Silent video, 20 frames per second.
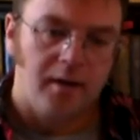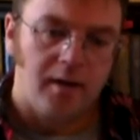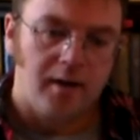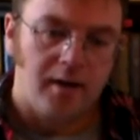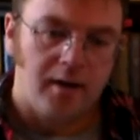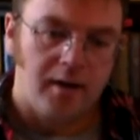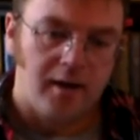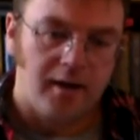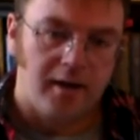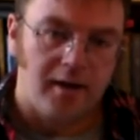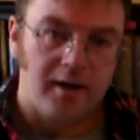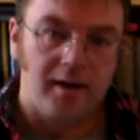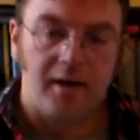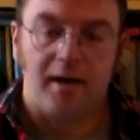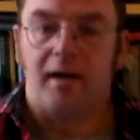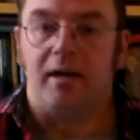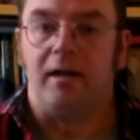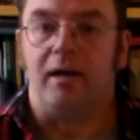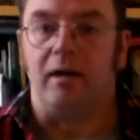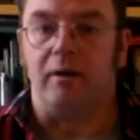
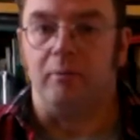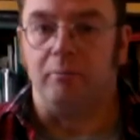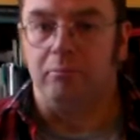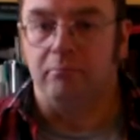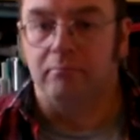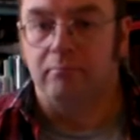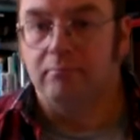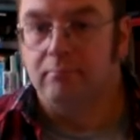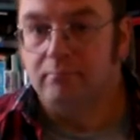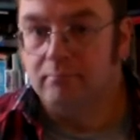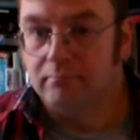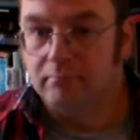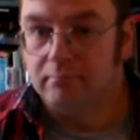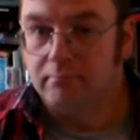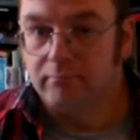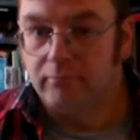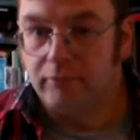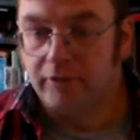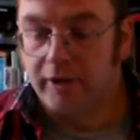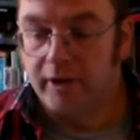And now
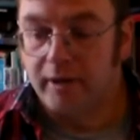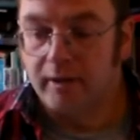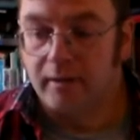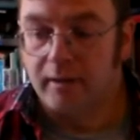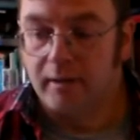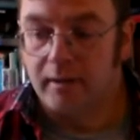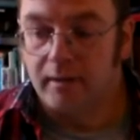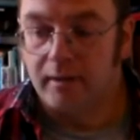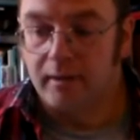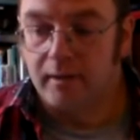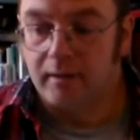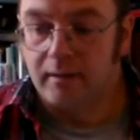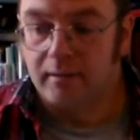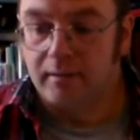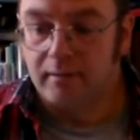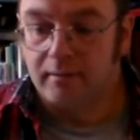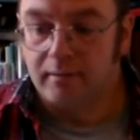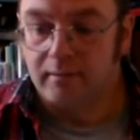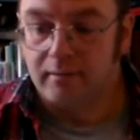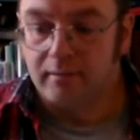they're
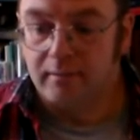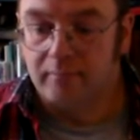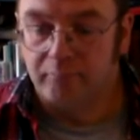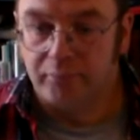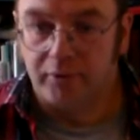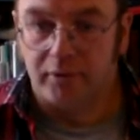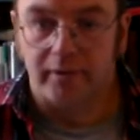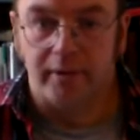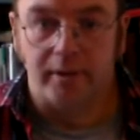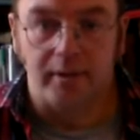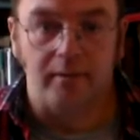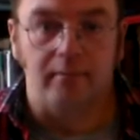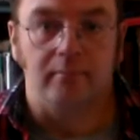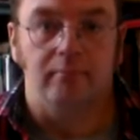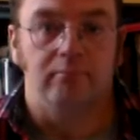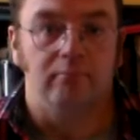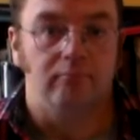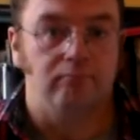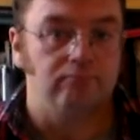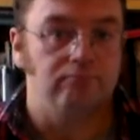building
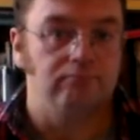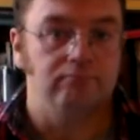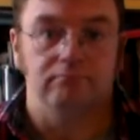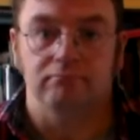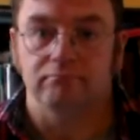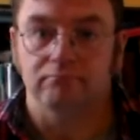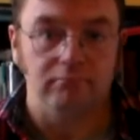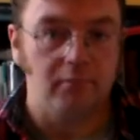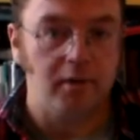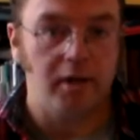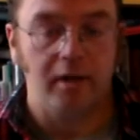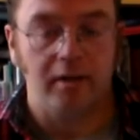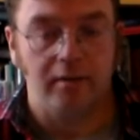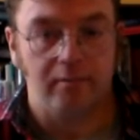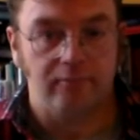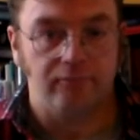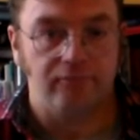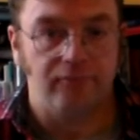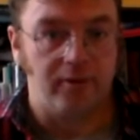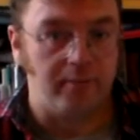
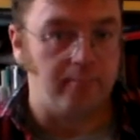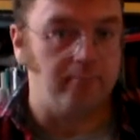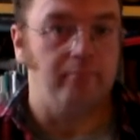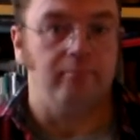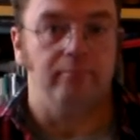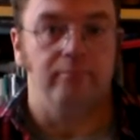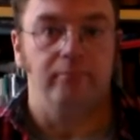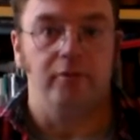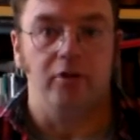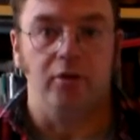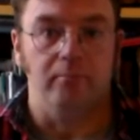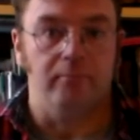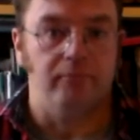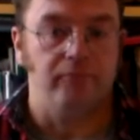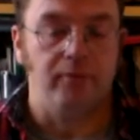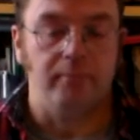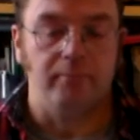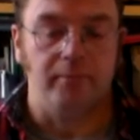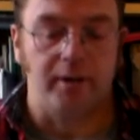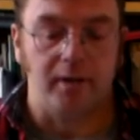from
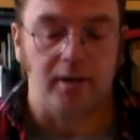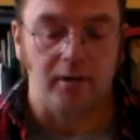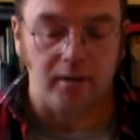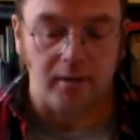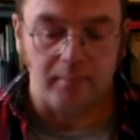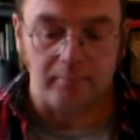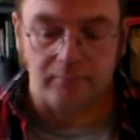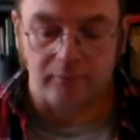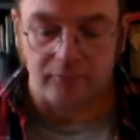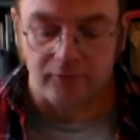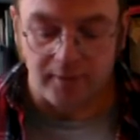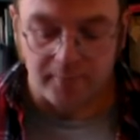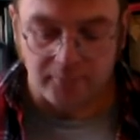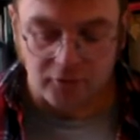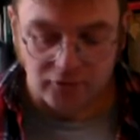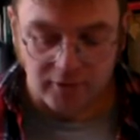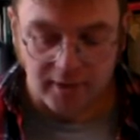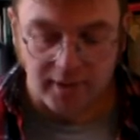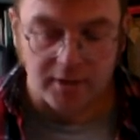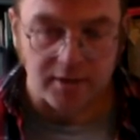the keel up, from
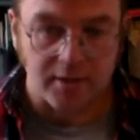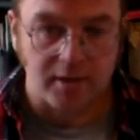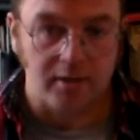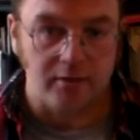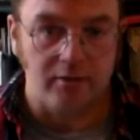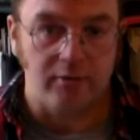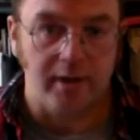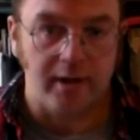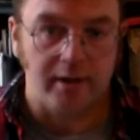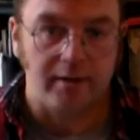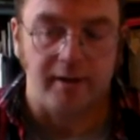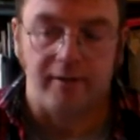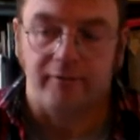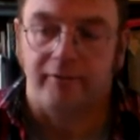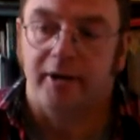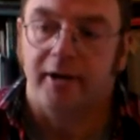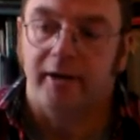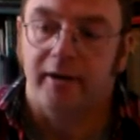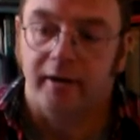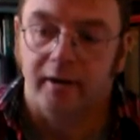scratch, a new aircraft
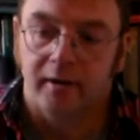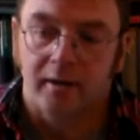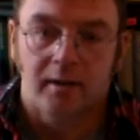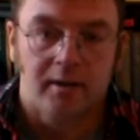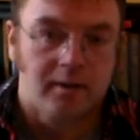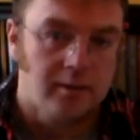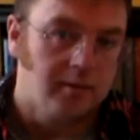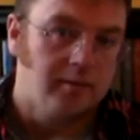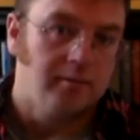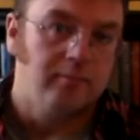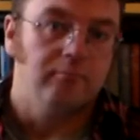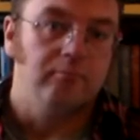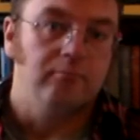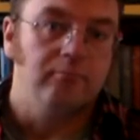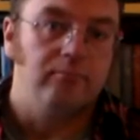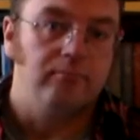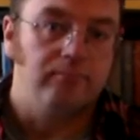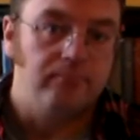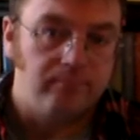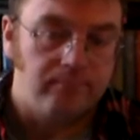carrier,
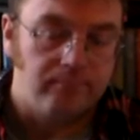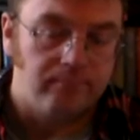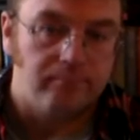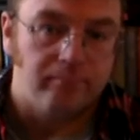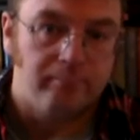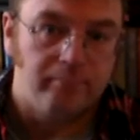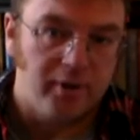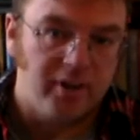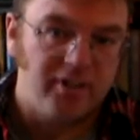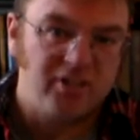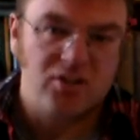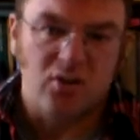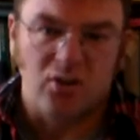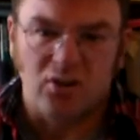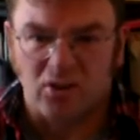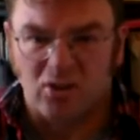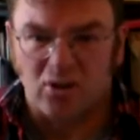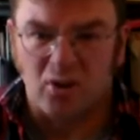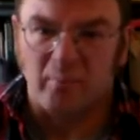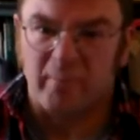but
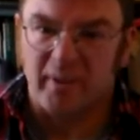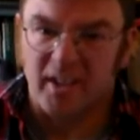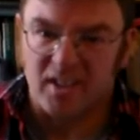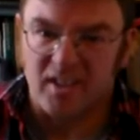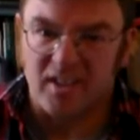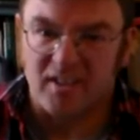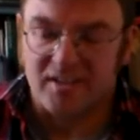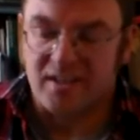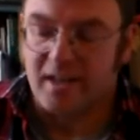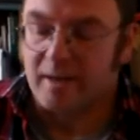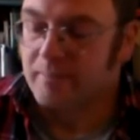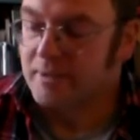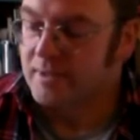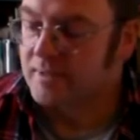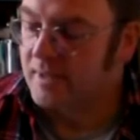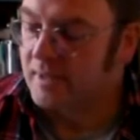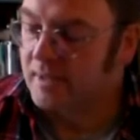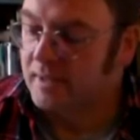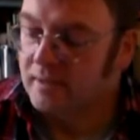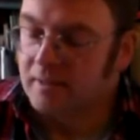sort of copying the same
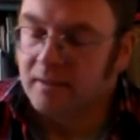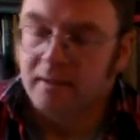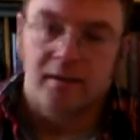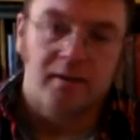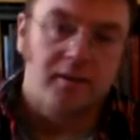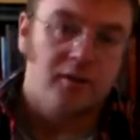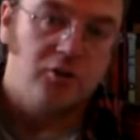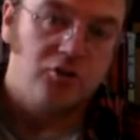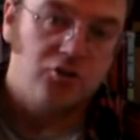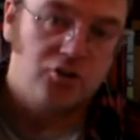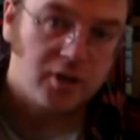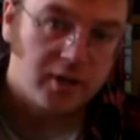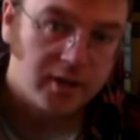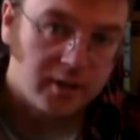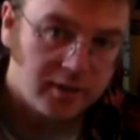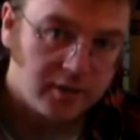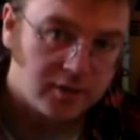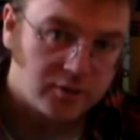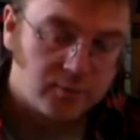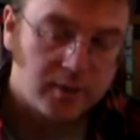design.
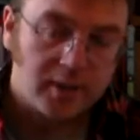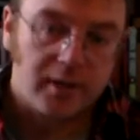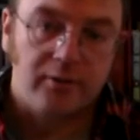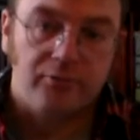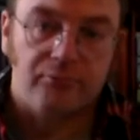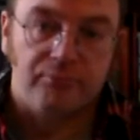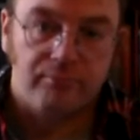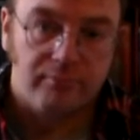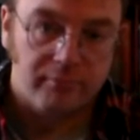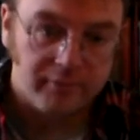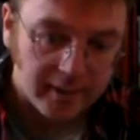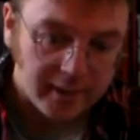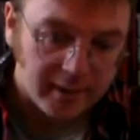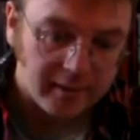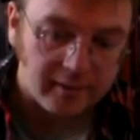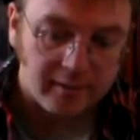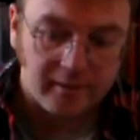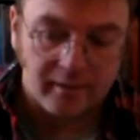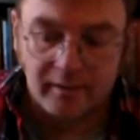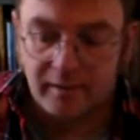China as well,
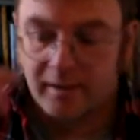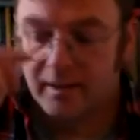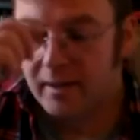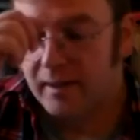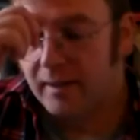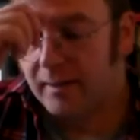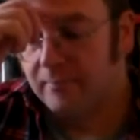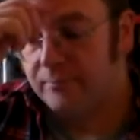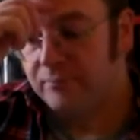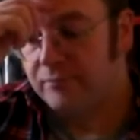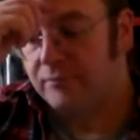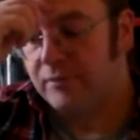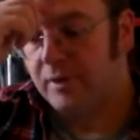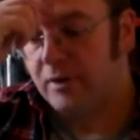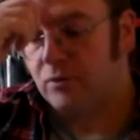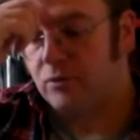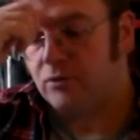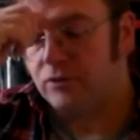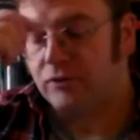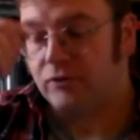they're
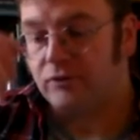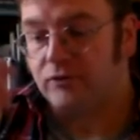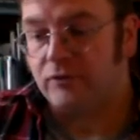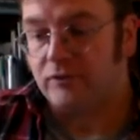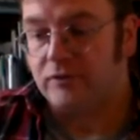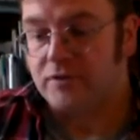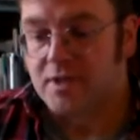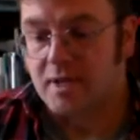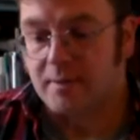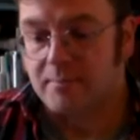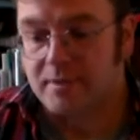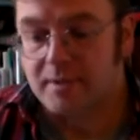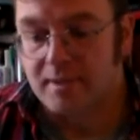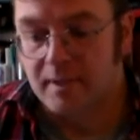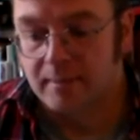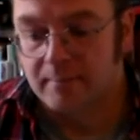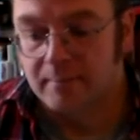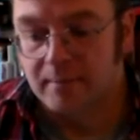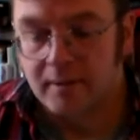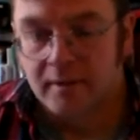also using the same
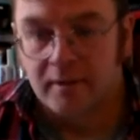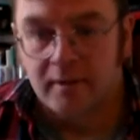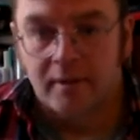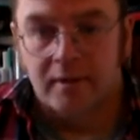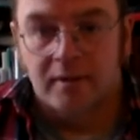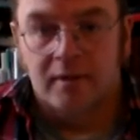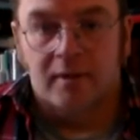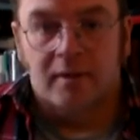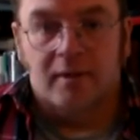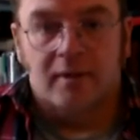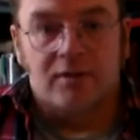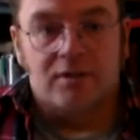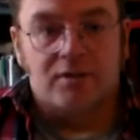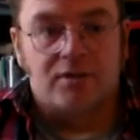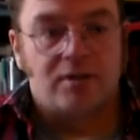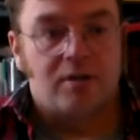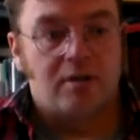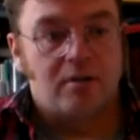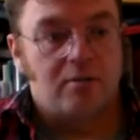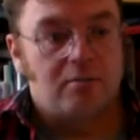design.
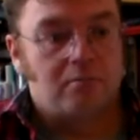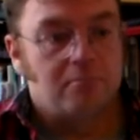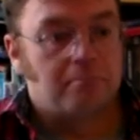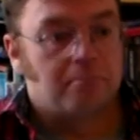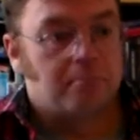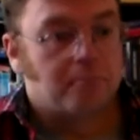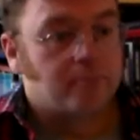So